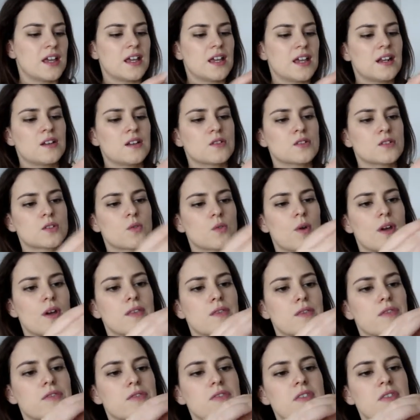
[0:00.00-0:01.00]
it looks
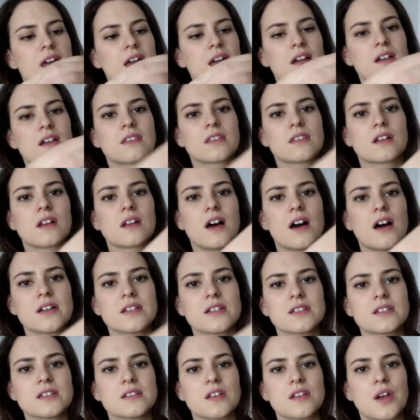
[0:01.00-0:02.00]
quite thick, the
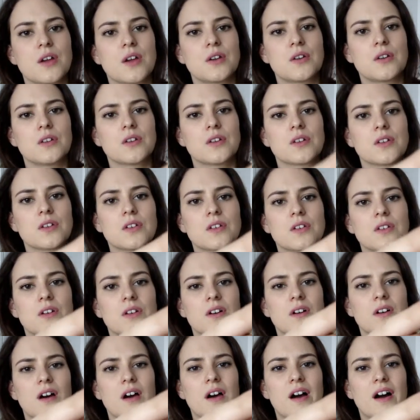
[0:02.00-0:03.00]
glass, so
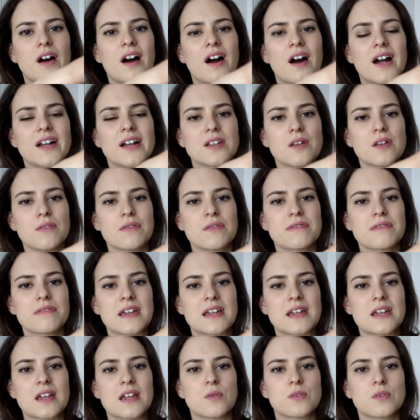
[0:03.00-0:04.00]
I don't
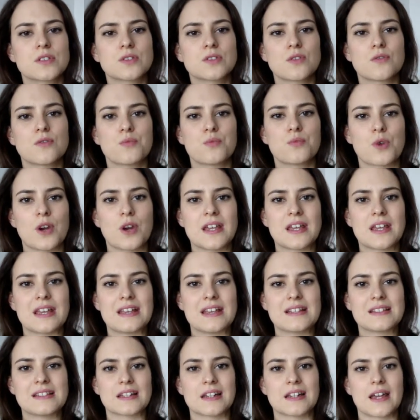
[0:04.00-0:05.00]
think it would sort of break
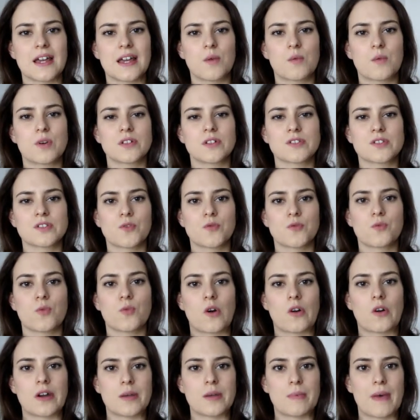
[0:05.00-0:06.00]
easily. I wouldn't sort of
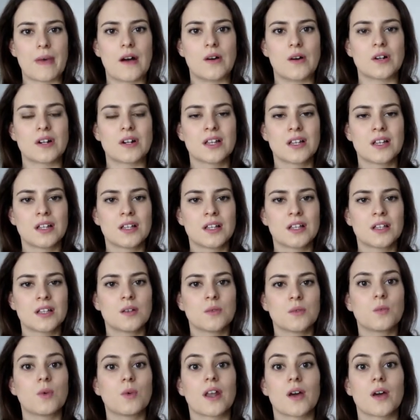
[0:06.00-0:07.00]
worry about,
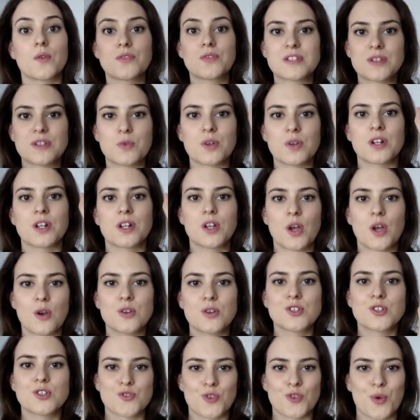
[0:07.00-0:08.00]
well, I obviously wouldn't
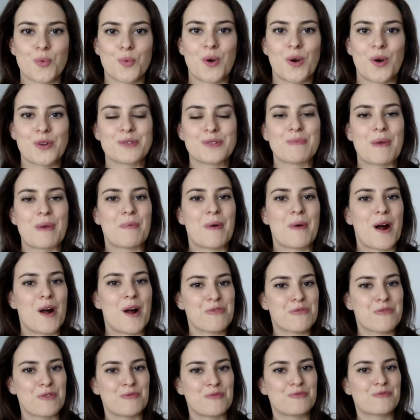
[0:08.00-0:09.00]
go to drop it on my
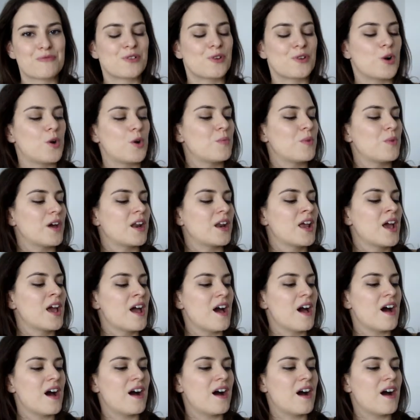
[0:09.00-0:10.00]
bathroom floor, but
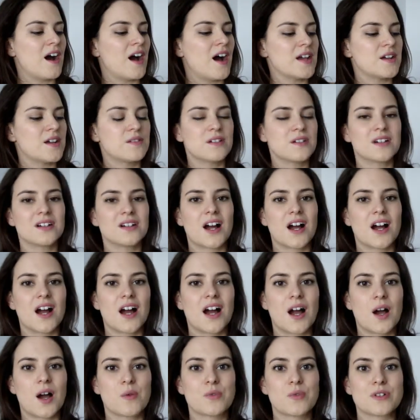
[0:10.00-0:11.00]
I
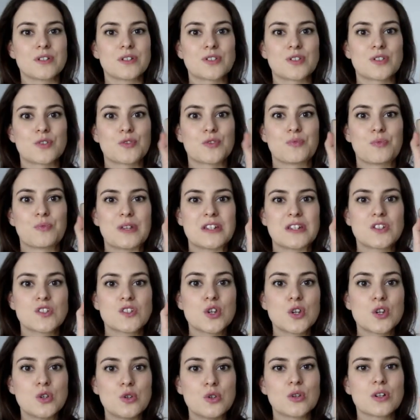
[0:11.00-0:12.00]
wouldn't sort of be
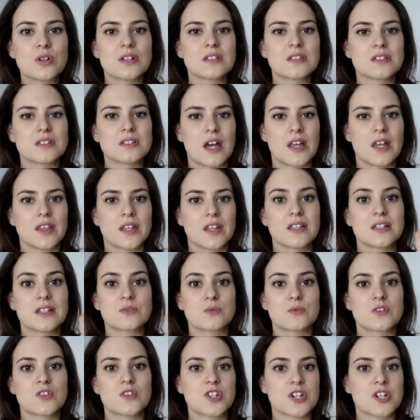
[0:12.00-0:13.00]
too concerned that
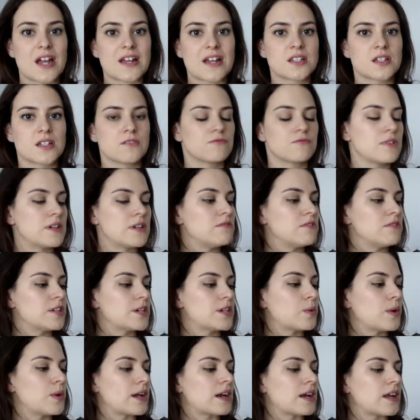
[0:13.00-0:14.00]
this would shatter really, really
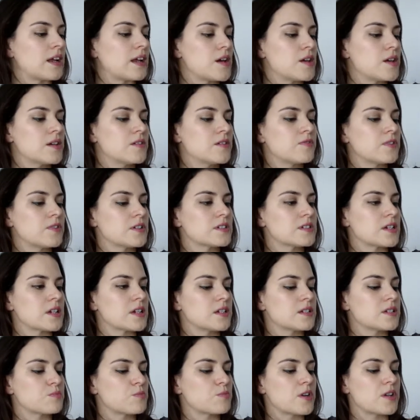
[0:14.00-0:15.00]
quickly. It feels
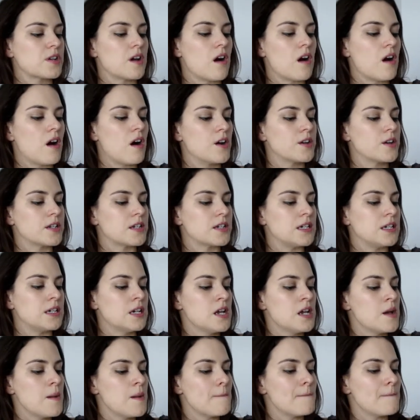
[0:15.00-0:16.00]
like it's pretty hardy
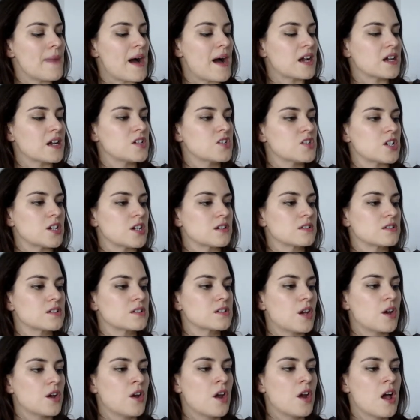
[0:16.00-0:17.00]
packaging.
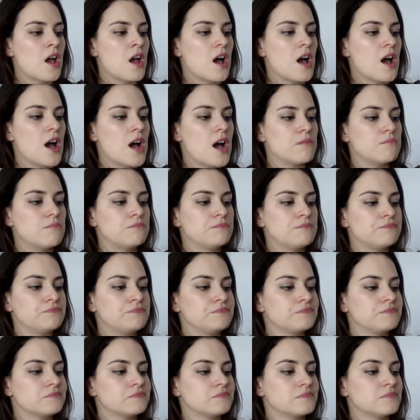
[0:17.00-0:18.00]
So, yeah,
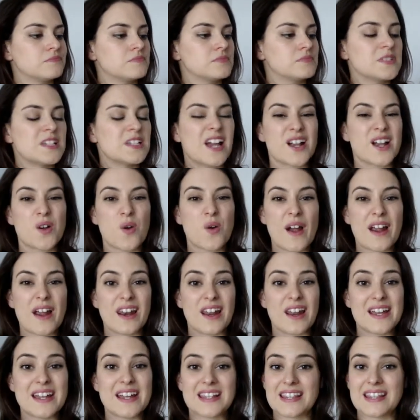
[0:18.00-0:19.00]
I
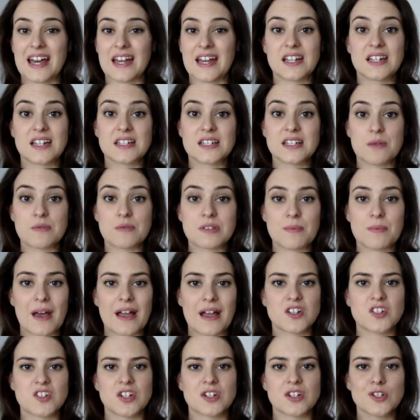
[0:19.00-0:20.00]
quite like that in terms of
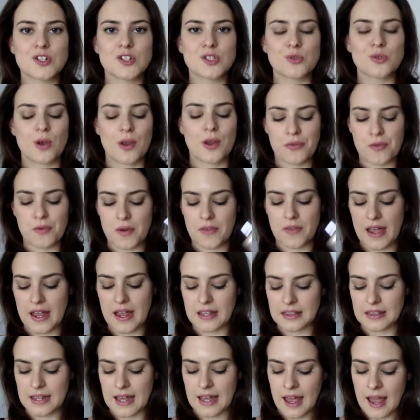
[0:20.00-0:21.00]
packaging. Just thought I'd throw that
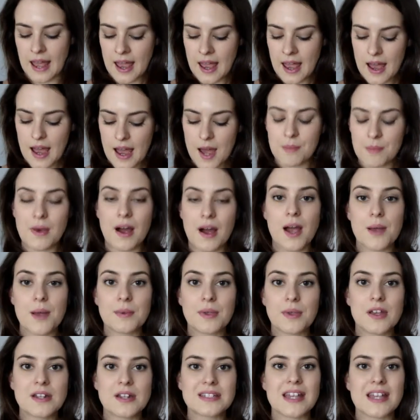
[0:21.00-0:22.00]
in there. I'm
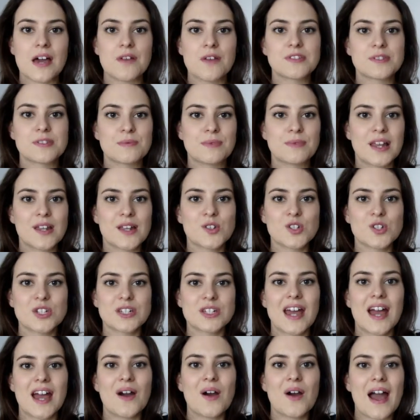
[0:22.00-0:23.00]
going to have some lunch
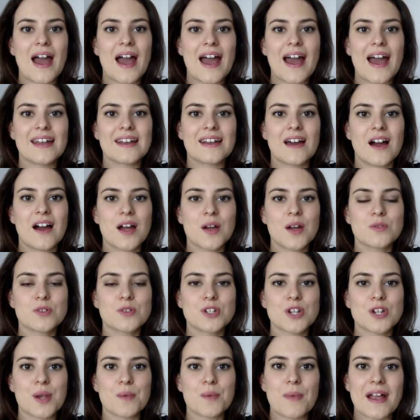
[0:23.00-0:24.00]
now, and I will
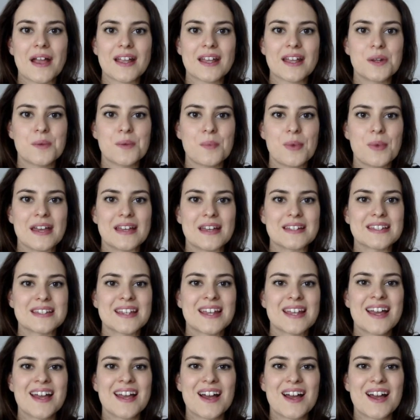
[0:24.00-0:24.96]
check back in a bit.